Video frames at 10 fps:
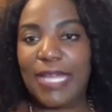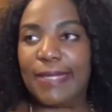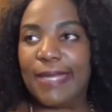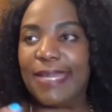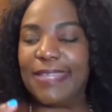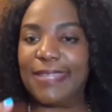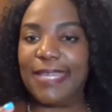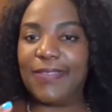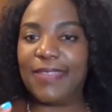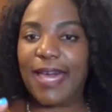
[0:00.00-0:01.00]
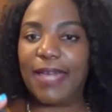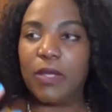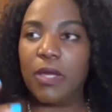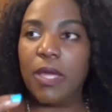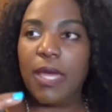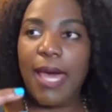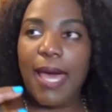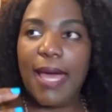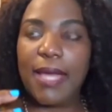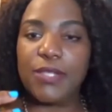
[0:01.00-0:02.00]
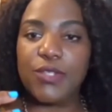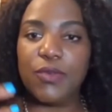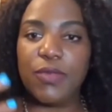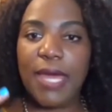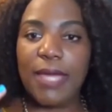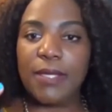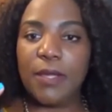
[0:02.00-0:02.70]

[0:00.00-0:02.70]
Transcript: And I think that as you then